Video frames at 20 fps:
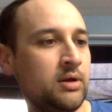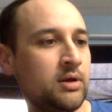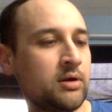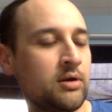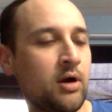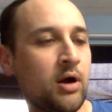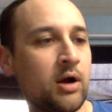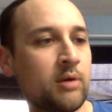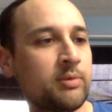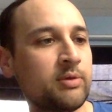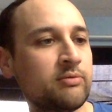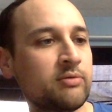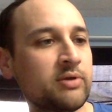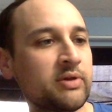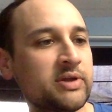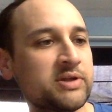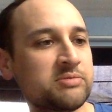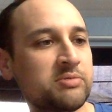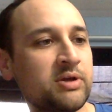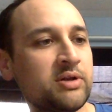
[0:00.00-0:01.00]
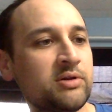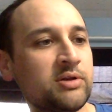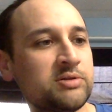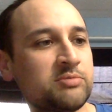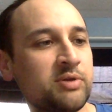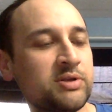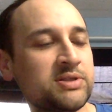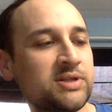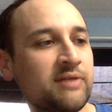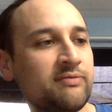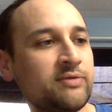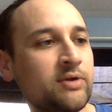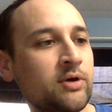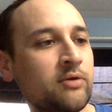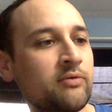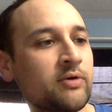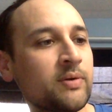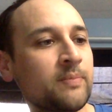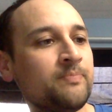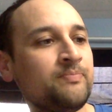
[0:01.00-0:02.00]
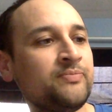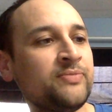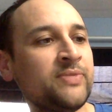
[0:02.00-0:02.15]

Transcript: carbon really is what's left over.